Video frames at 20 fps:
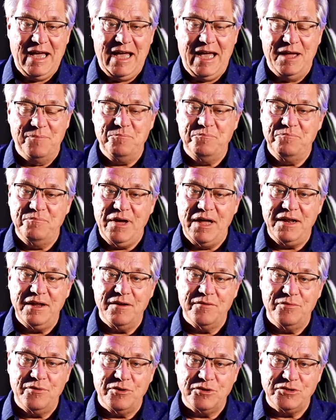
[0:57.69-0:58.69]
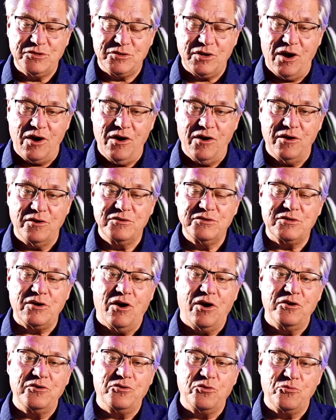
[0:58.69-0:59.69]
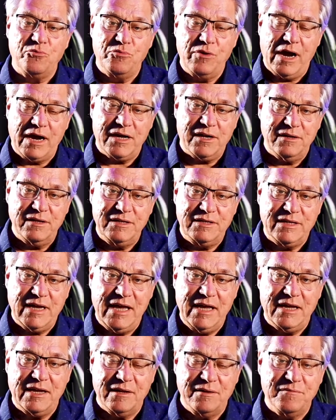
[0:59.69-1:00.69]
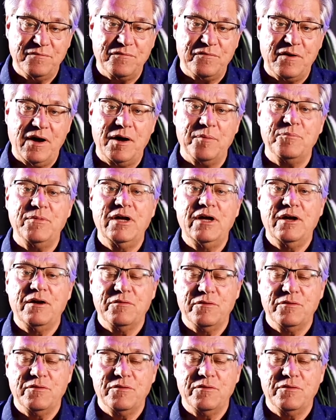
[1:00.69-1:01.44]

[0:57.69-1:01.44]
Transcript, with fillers: and many of their songs are directly taken from